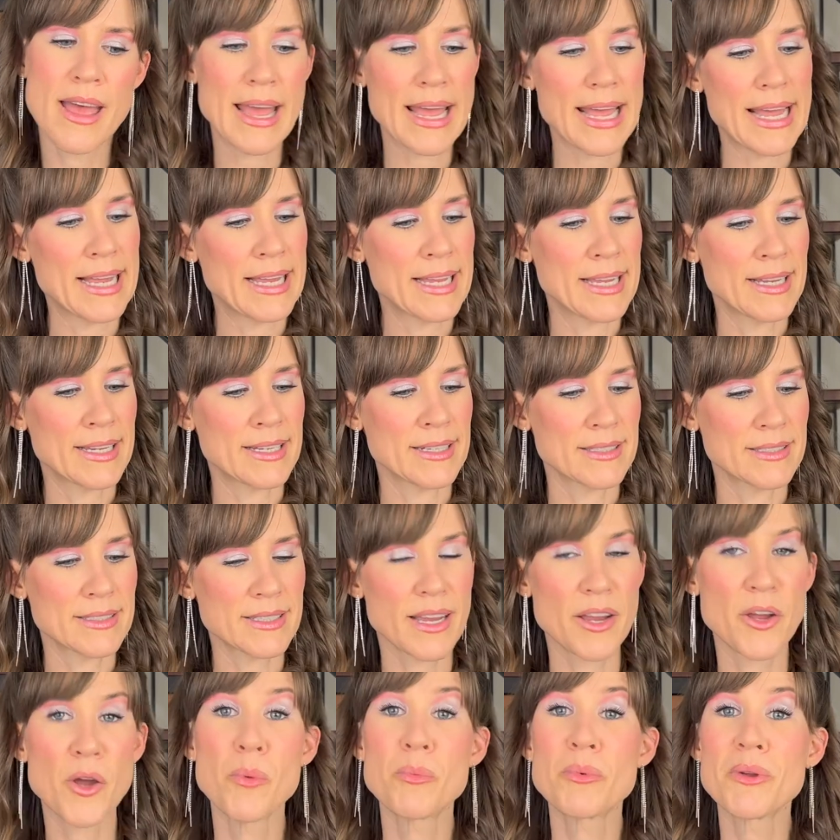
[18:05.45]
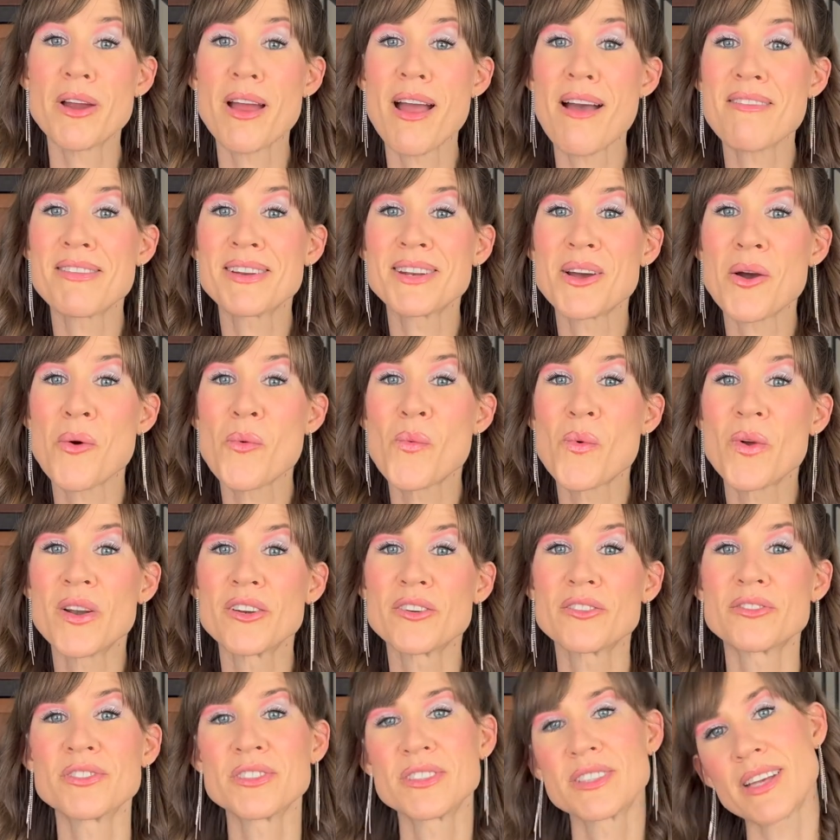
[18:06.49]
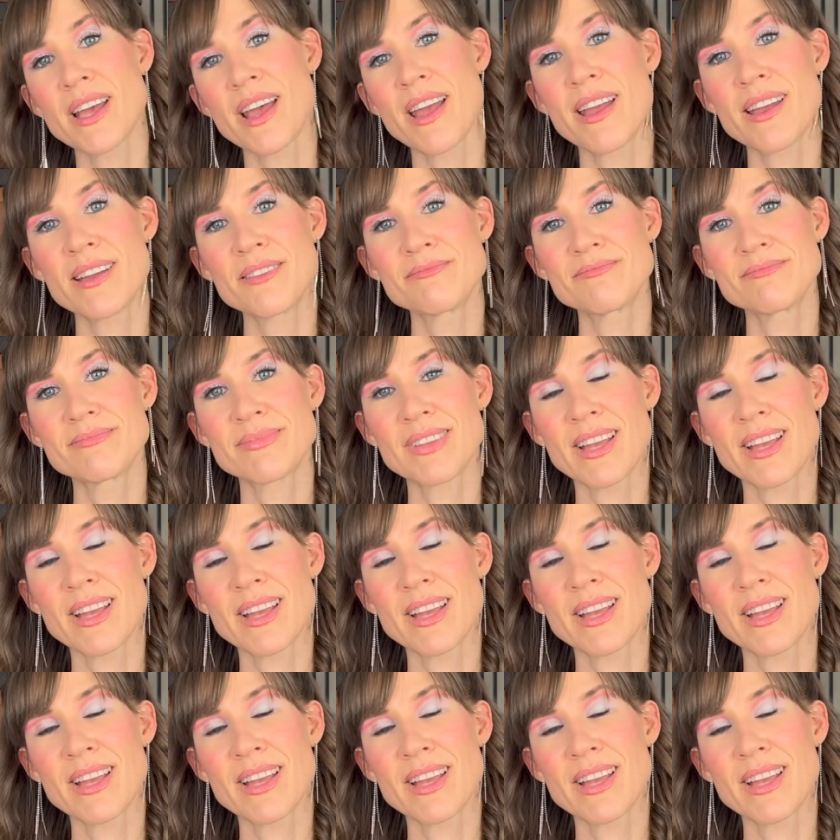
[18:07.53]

And I hope you're having a wonderful day,